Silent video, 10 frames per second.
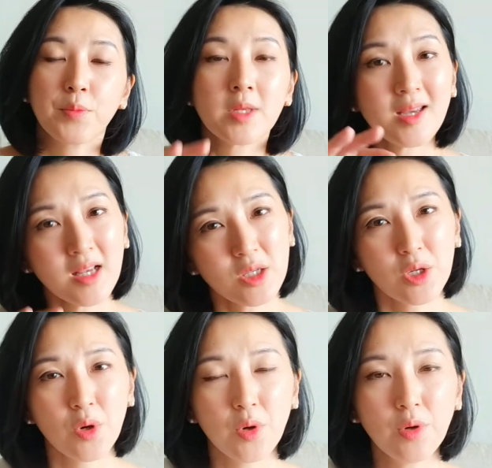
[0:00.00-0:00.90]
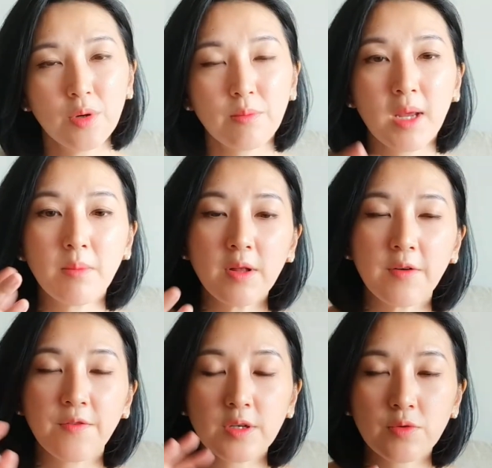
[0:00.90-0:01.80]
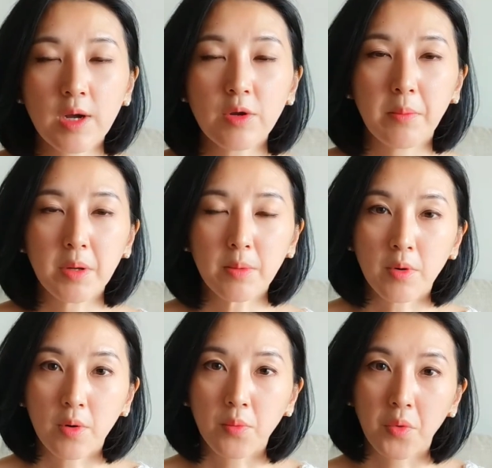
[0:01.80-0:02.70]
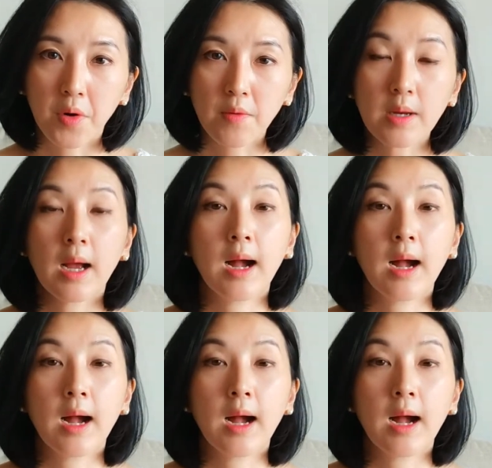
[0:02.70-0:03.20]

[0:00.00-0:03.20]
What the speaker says: Take it slow. Maybe the first round you're a bit more worried.